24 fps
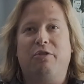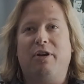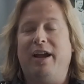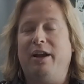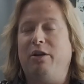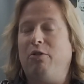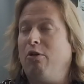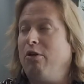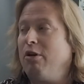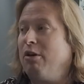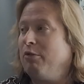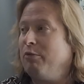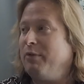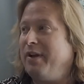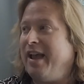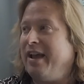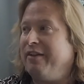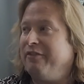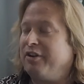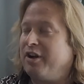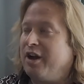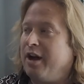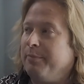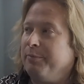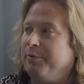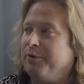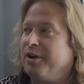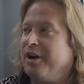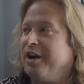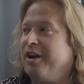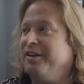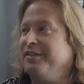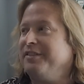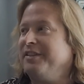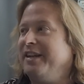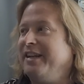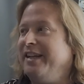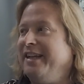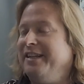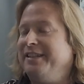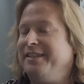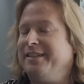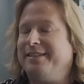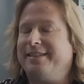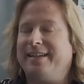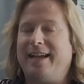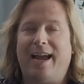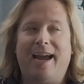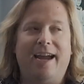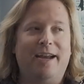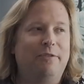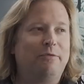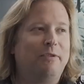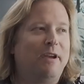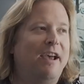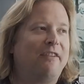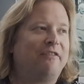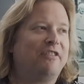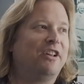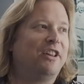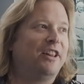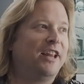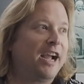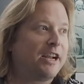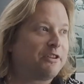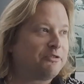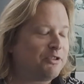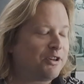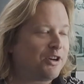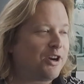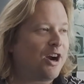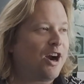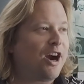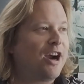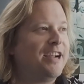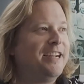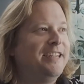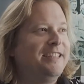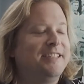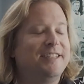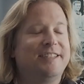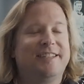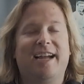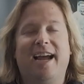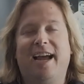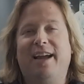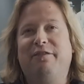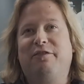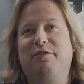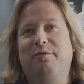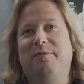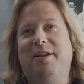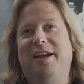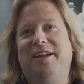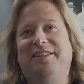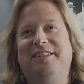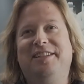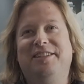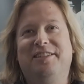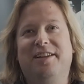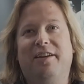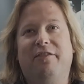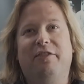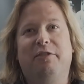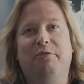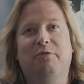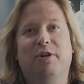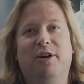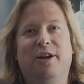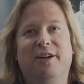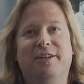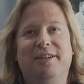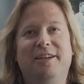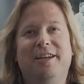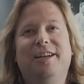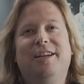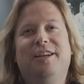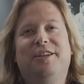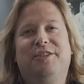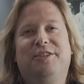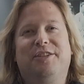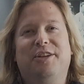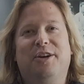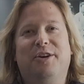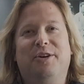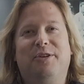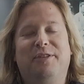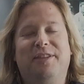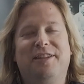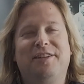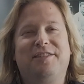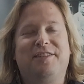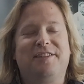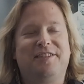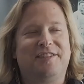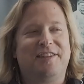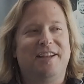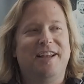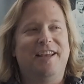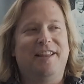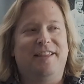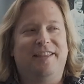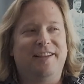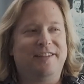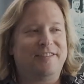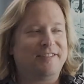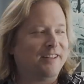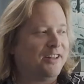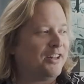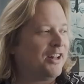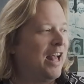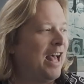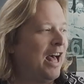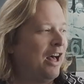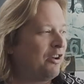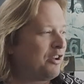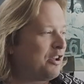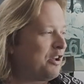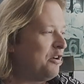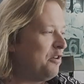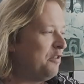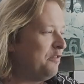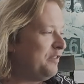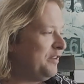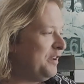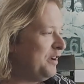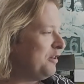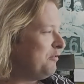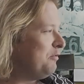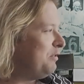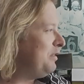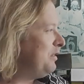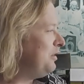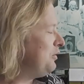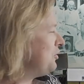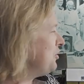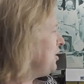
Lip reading: Gregor, we have a couple cars that he designed. We have an electric car he designed from 1971. So this little alcove here with the